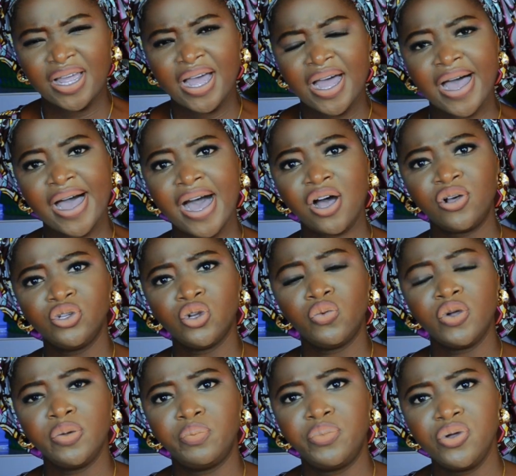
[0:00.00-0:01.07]
How do
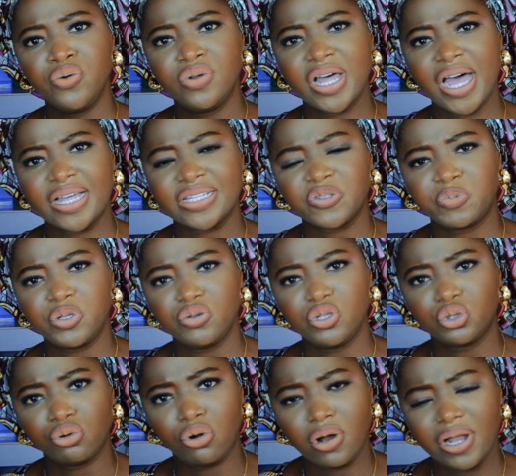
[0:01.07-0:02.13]
we build our
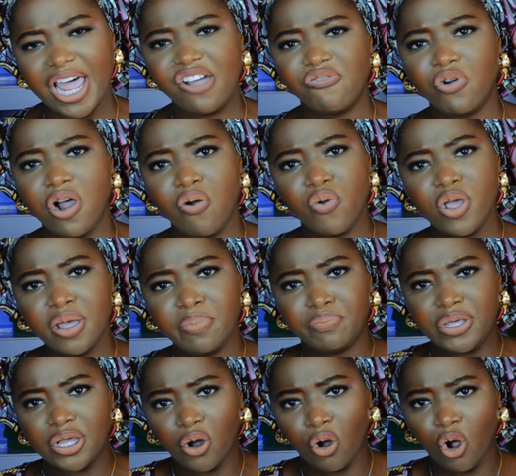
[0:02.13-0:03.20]
spiritual life when we
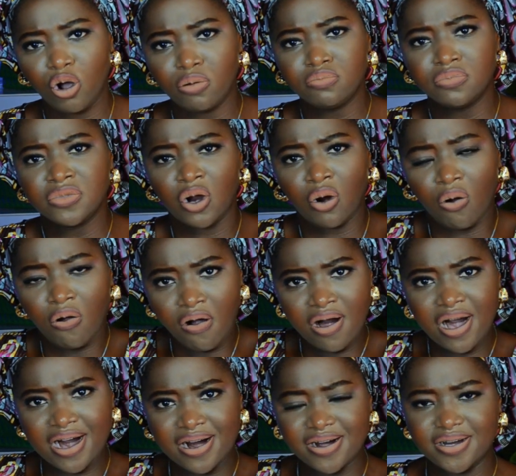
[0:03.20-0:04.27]
become
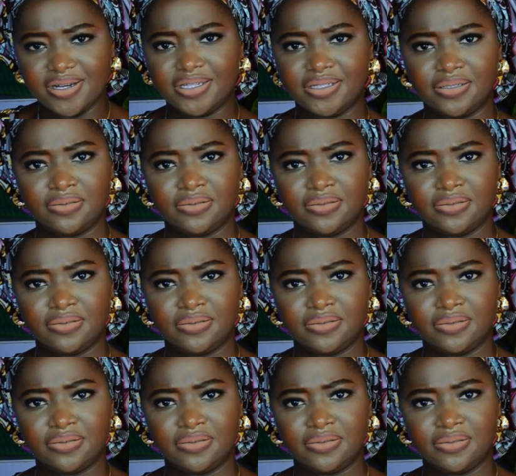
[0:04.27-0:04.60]
conquered?